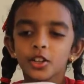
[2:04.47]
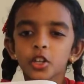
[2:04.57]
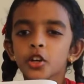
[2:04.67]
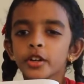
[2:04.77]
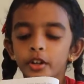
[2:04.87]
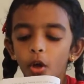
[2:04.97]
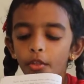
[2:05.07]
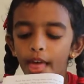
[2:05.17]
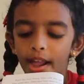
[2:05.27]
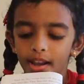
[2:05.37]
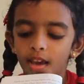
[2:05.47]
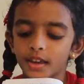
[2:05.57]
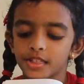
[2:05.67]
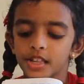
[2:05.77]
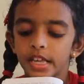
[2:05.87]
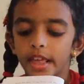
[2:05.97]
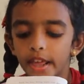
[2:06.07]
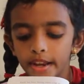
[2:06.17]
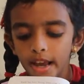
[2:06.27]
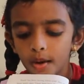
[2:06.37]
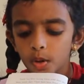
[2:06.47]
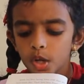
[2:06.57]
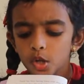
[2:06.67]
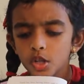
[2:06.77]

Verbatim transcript: Look at all that ice. And now,